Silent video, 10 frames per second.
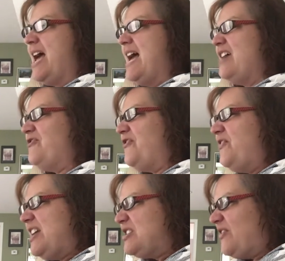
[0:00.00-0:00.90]
and
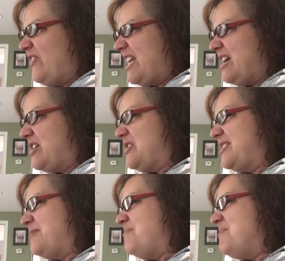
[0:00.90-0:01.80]
fish fingers,
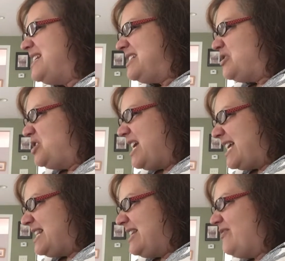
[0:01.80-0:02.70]
and minced
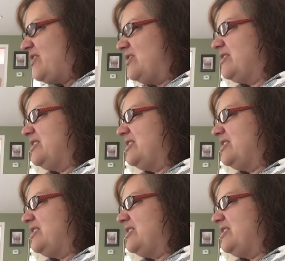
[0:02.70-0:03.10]
chicken liver,